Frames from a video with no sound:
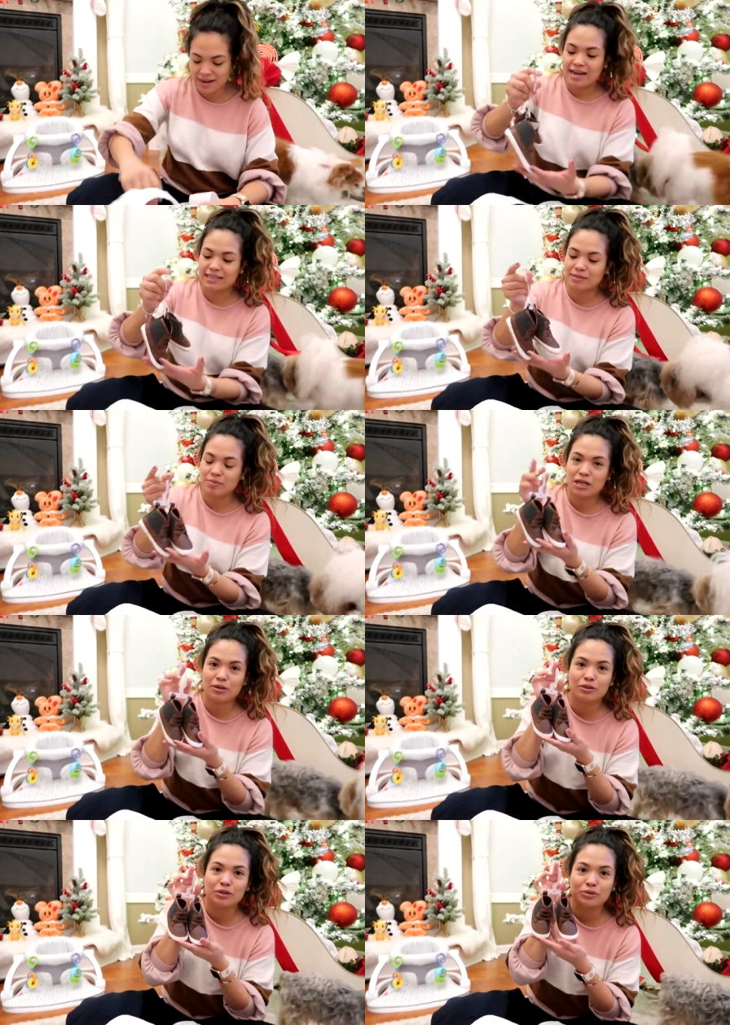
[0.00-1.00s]
I got some
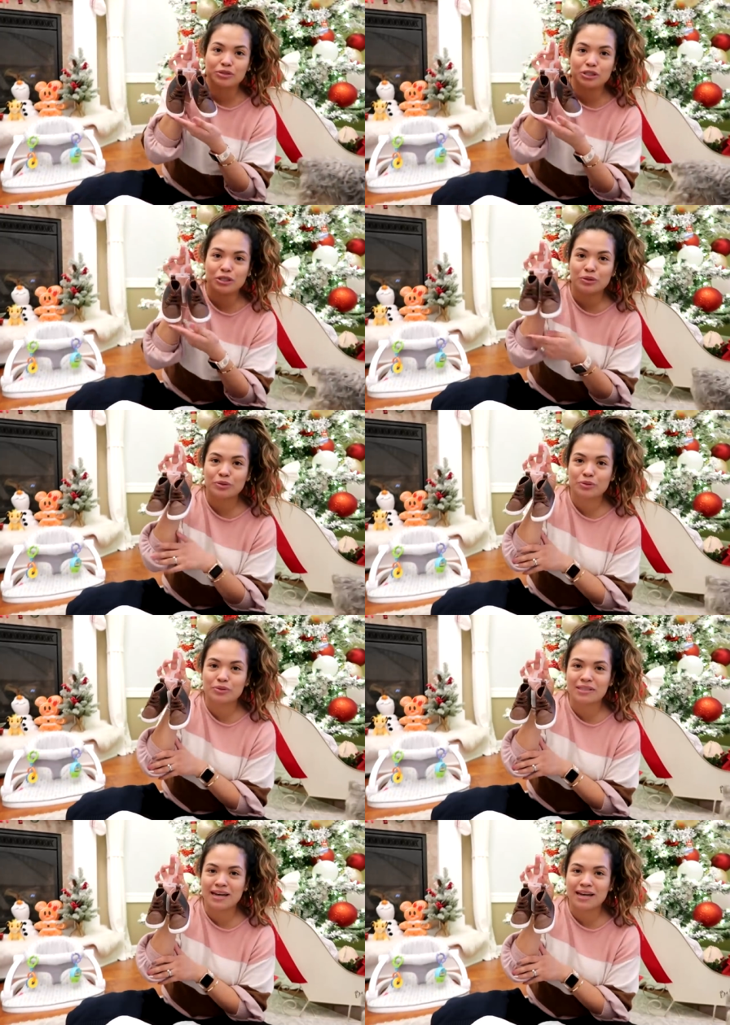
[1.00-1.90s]
cute little shoes.